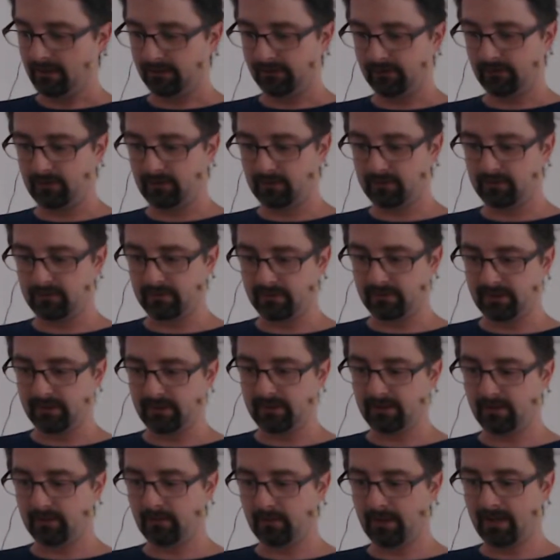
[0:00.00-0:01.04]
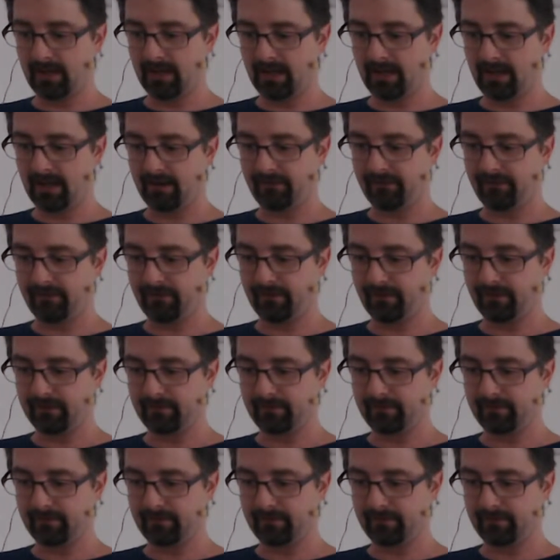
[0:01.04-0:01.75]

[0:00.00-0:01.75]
So here we have